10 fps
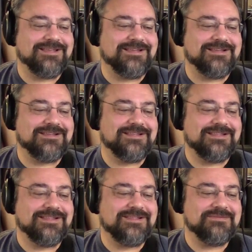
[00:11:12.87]

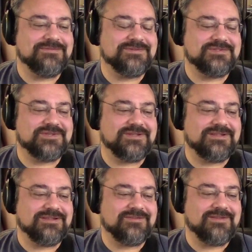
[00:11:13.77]
it was
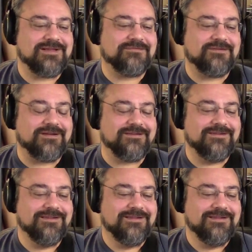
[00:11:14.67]
a lot of fun.